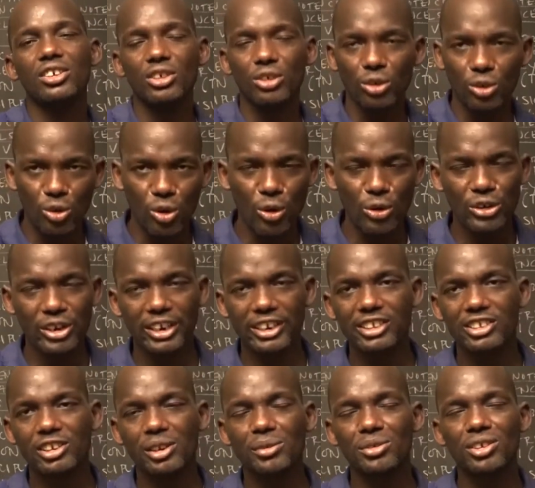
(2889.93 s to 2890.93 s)
Go to the
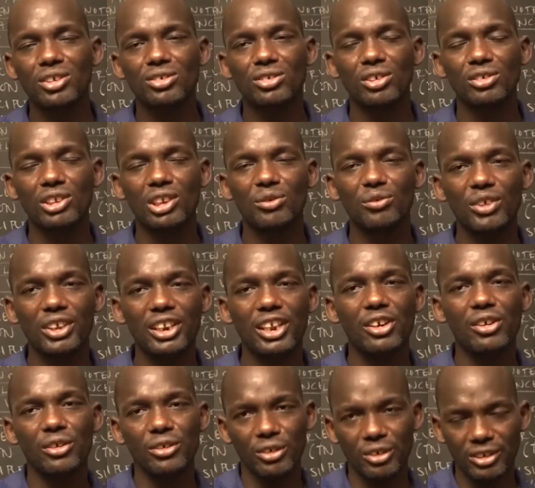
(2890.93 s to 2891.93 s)
descriptions of this video.
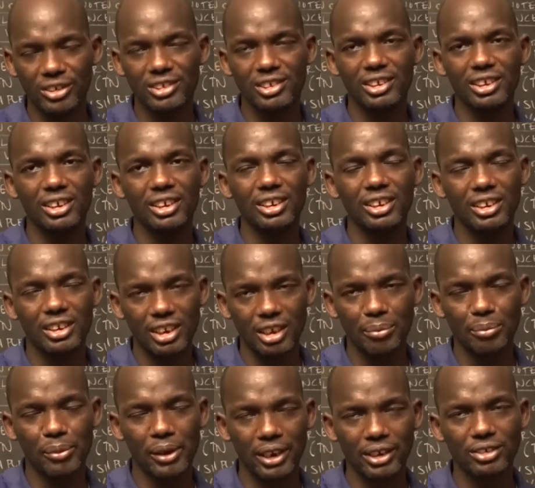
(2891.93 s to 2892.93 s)
You will see the
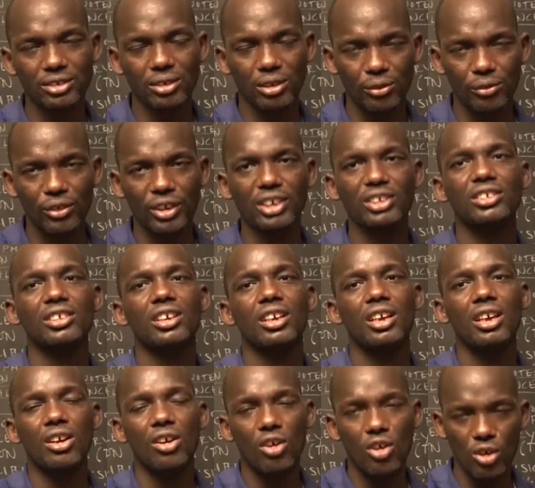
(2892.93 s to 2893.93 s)
price of it.
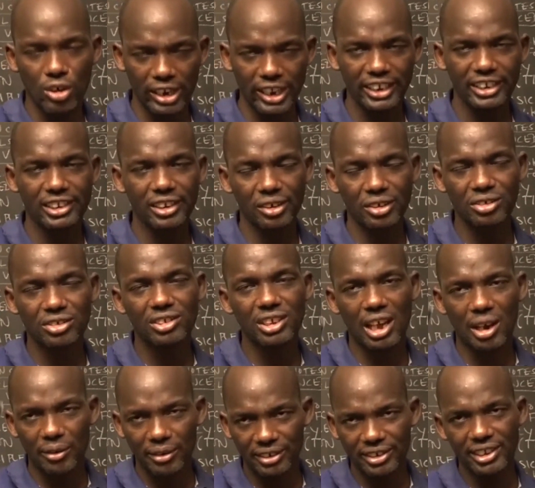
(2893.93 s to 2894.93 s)
Or later on, I
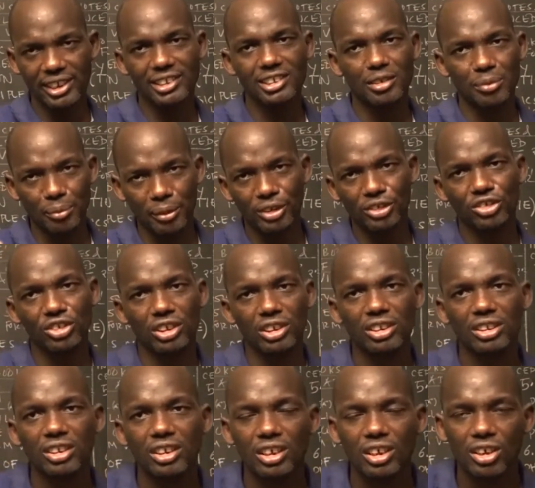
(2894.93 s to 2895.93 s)
will just
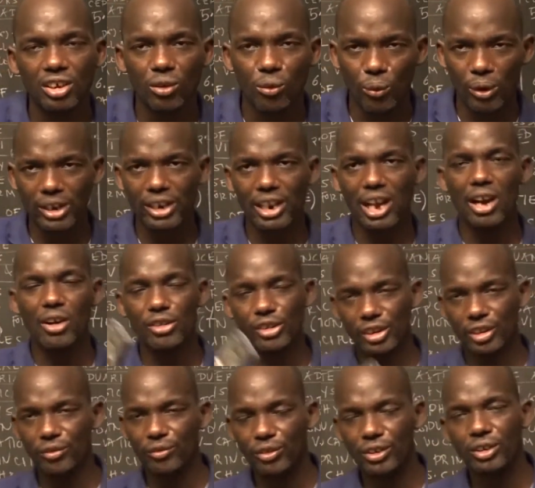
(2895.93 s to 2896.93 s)
mention when I will
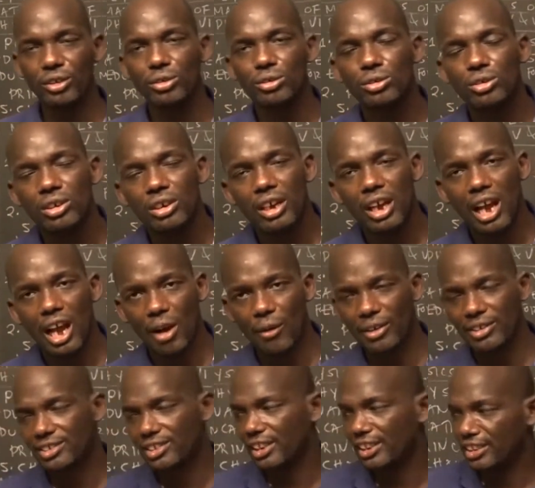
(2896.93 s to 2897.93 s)
review our
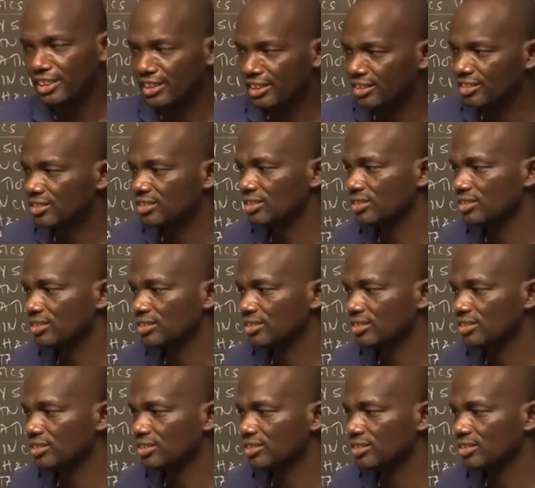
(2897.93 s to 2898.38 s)
selling list,